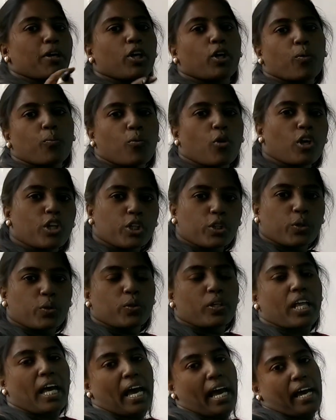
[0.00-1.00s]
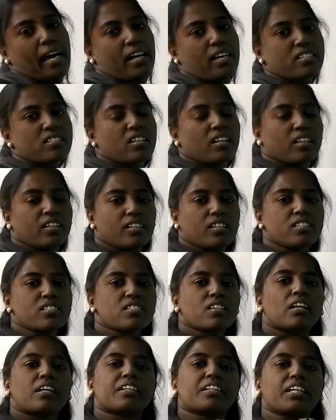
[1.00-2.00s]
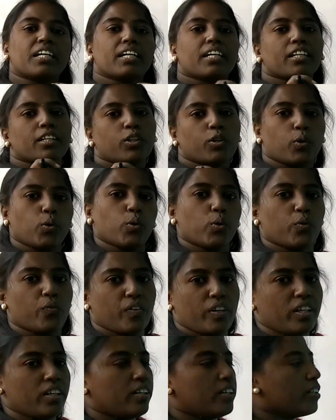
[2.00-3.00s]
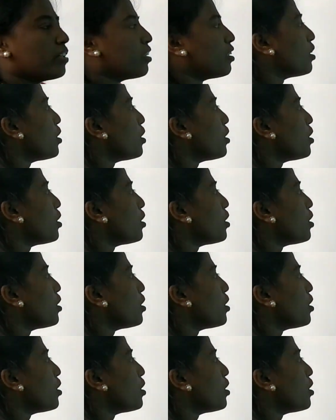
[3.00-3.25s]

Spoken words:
biomolecule has its turnover.